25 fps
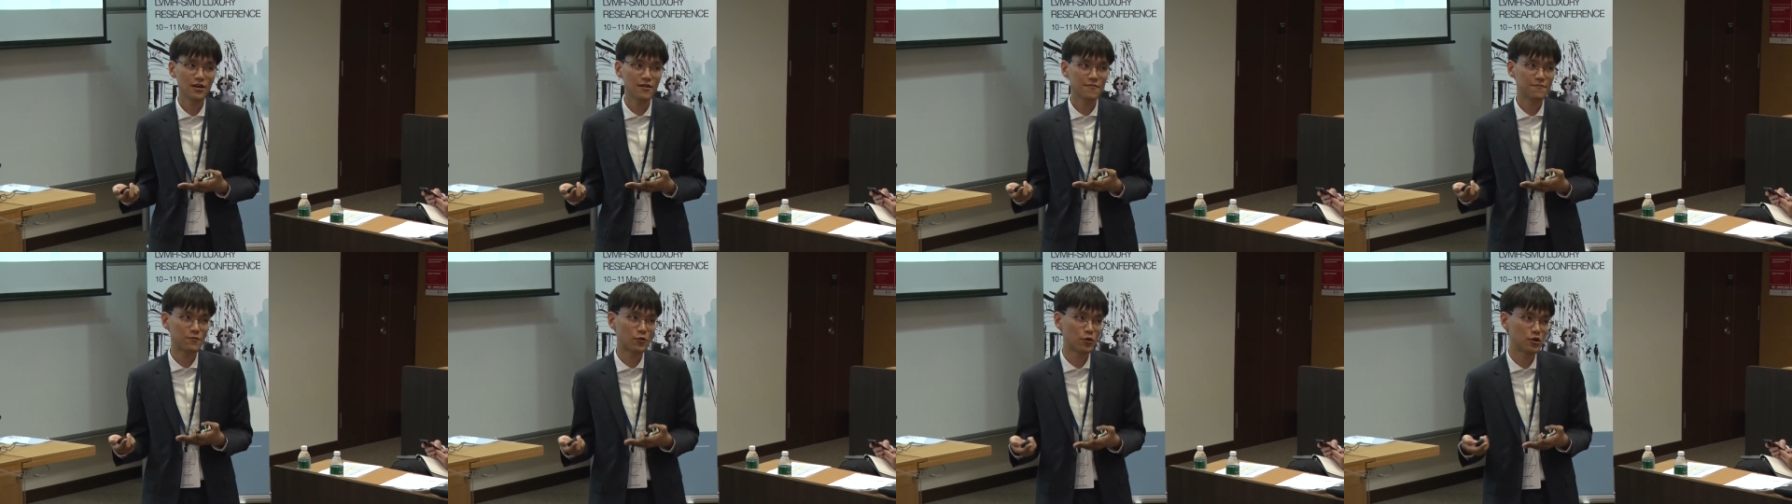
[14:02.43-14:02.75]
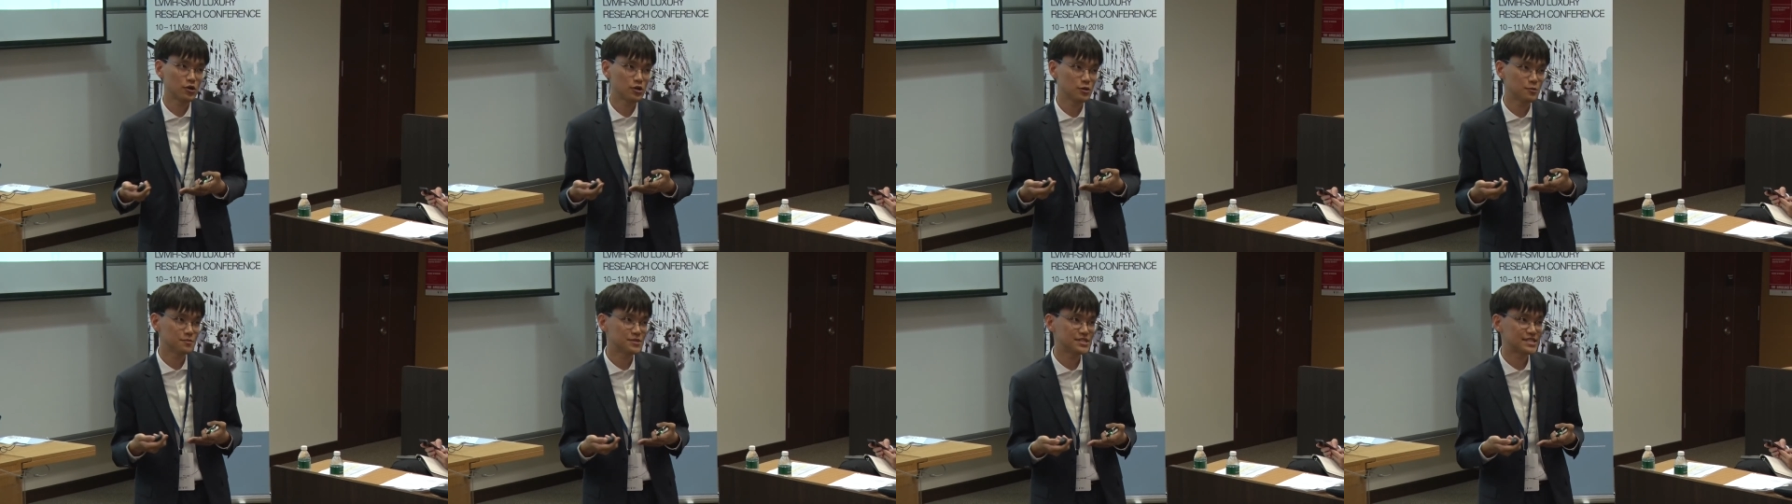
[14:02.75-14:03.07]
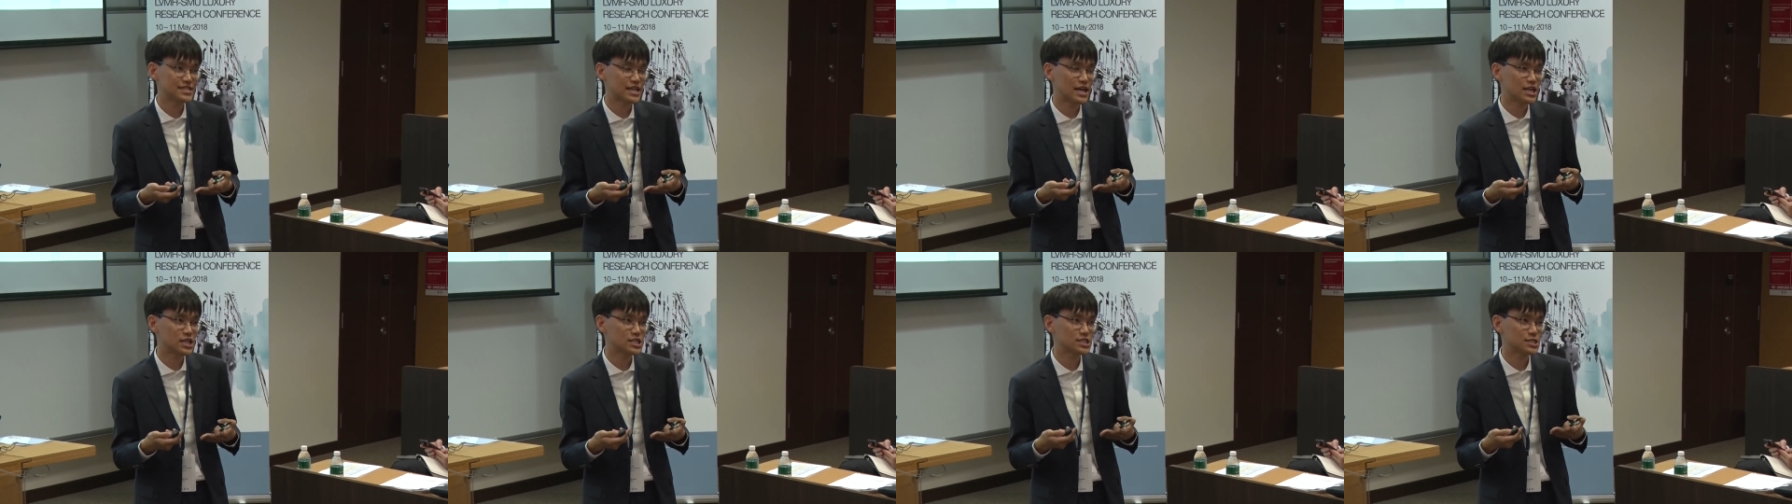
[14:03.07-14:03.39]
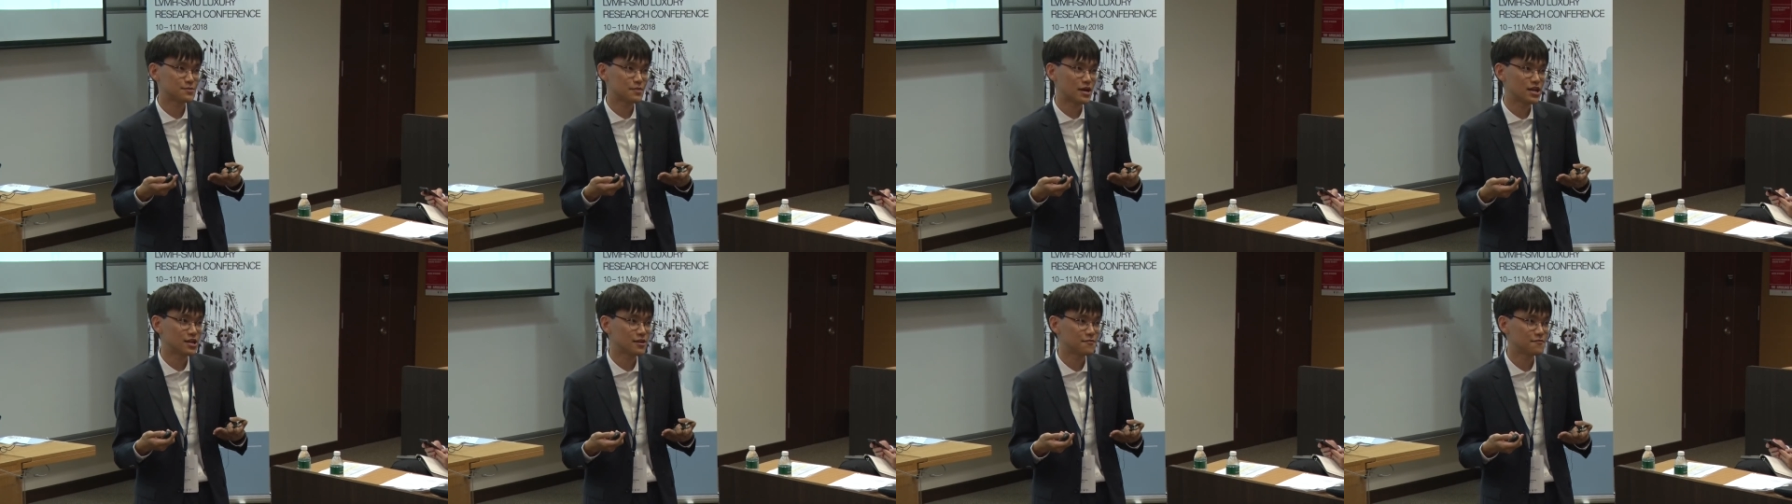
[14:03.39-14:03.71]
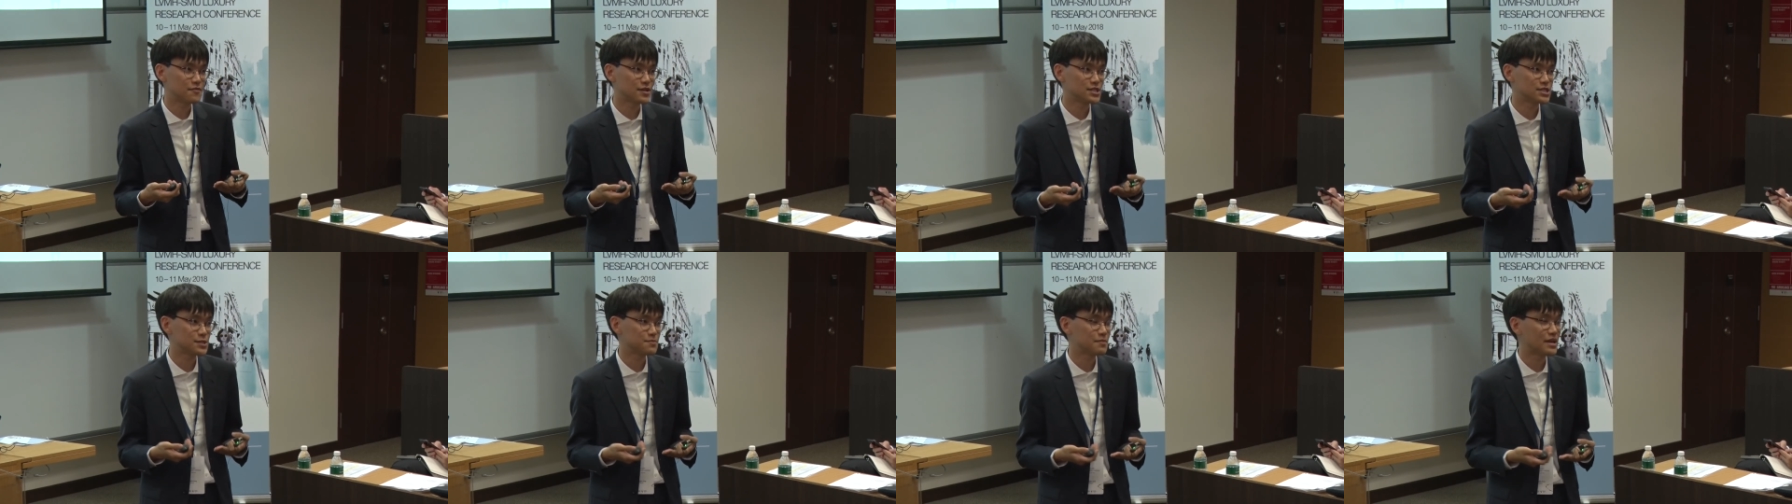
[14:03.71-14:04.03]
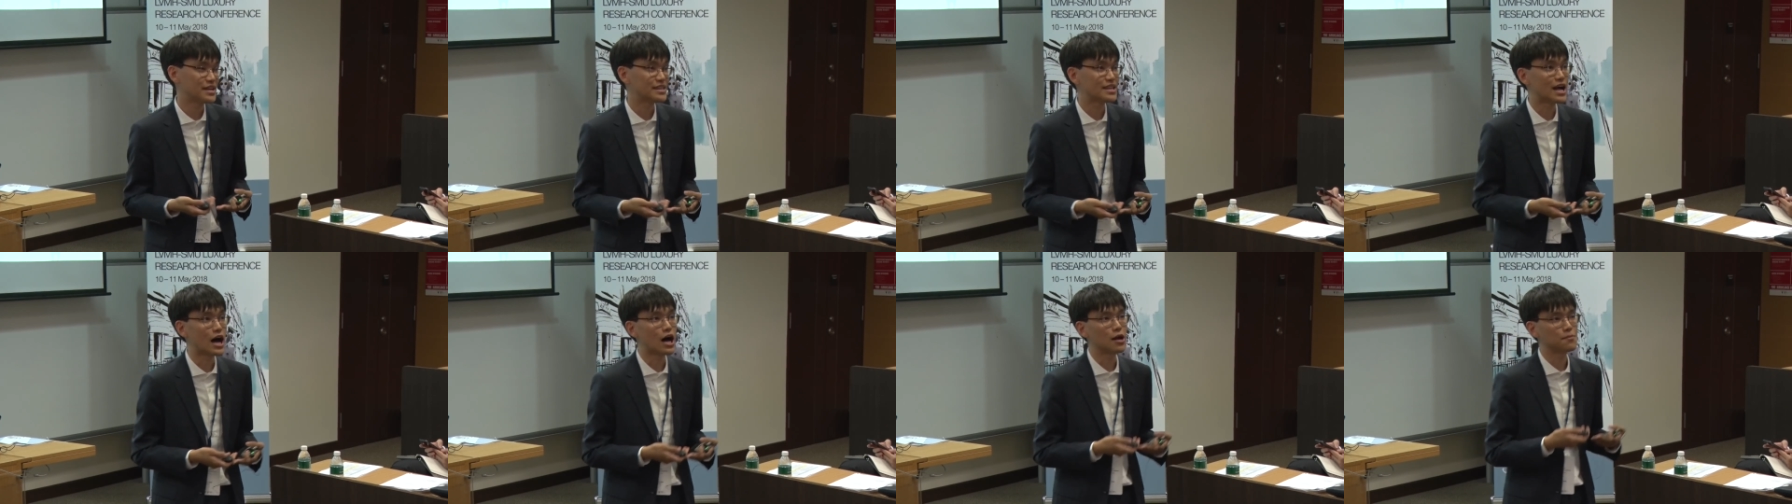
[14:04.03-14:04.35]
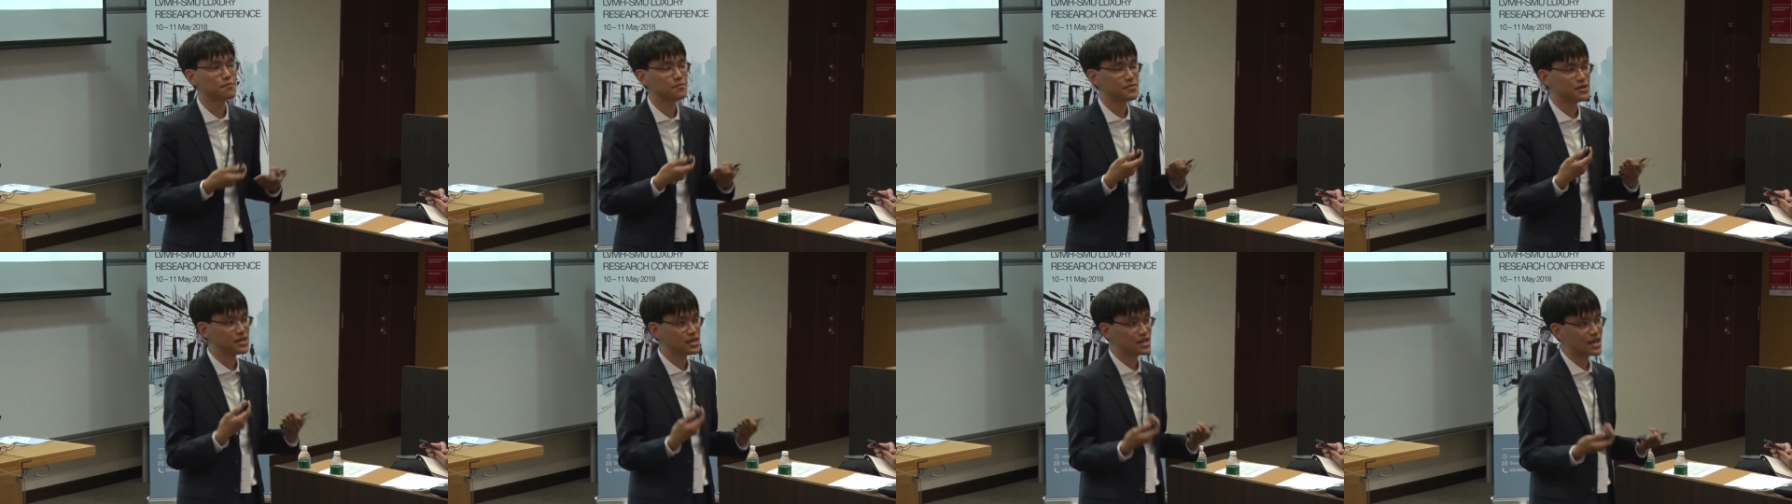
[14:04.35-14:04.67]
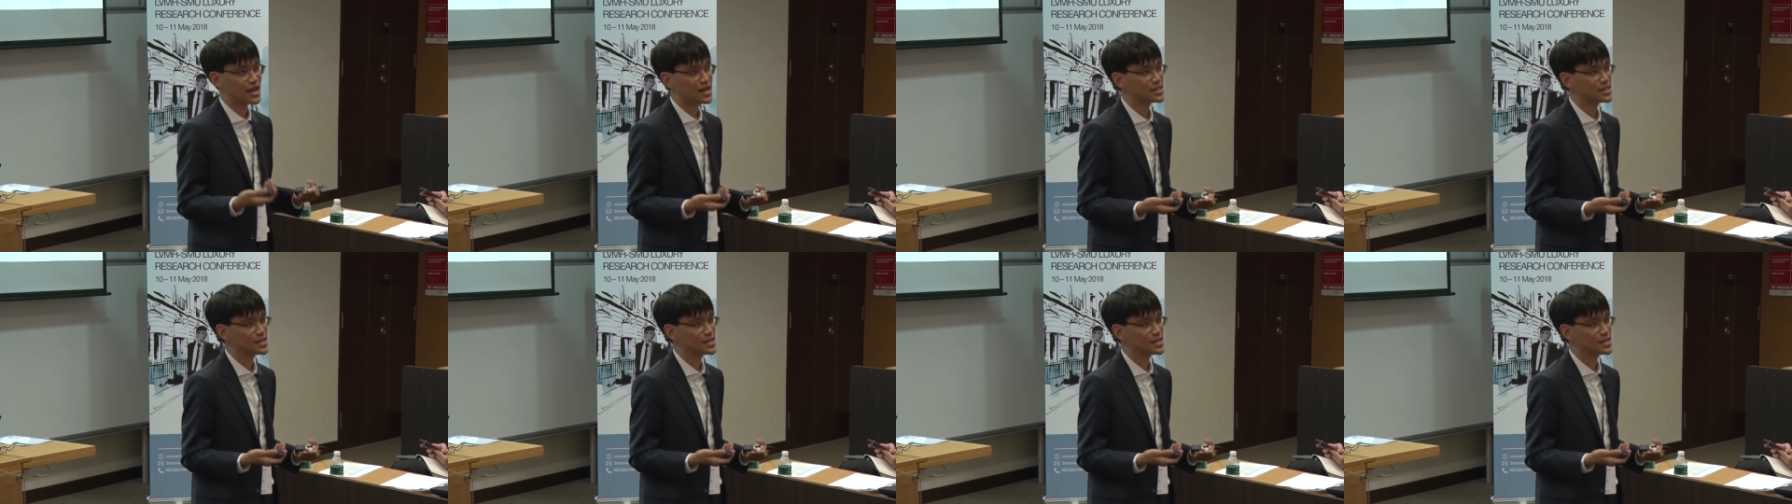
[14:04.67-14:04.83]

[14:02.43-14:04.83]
for whom status benefits may not be